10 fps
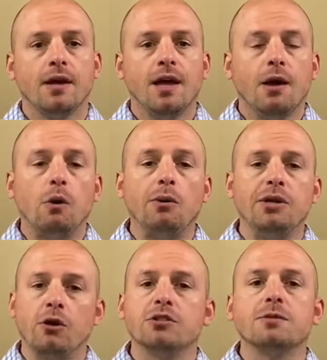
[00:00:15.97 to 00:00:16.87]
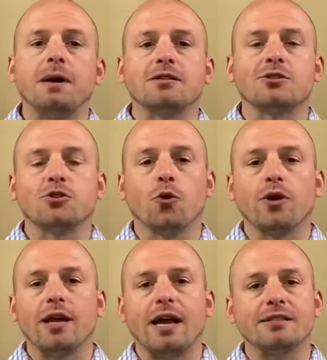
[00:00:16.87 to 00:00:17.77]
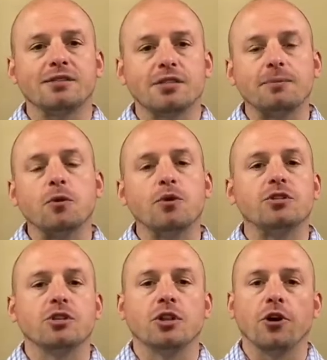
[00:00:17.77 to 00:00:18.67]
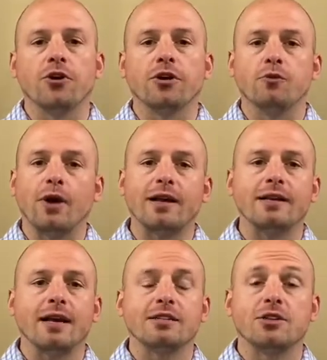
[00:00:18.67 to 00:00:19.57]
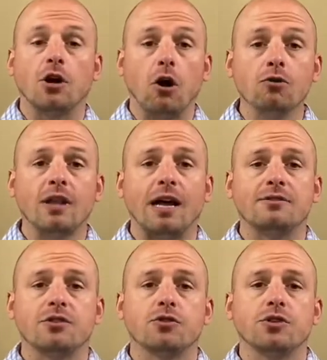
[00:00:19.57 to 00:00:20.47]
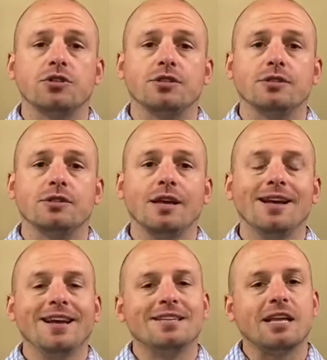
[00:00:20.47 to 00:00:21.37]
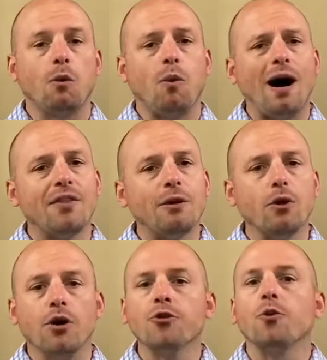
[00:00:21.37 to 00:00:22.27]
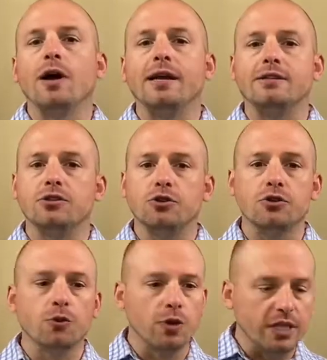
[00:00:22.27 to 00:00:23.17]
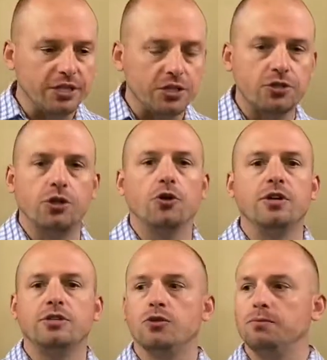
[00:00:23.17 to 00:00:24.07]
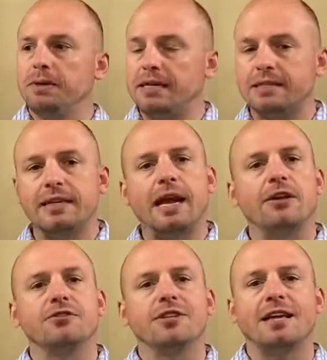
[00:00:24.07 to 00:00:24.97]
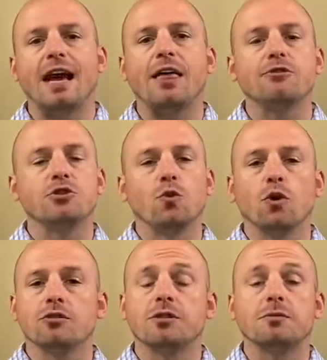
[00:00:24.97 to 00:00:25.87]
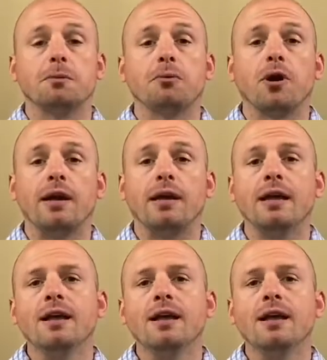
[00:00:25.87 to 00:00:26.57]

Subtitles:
And what we noticed about the story, guys, and something we should learn and recognize in our own lives as Christians, is that while they were on their way to do the religious duty, to meet together, to gather, to worship, to pray,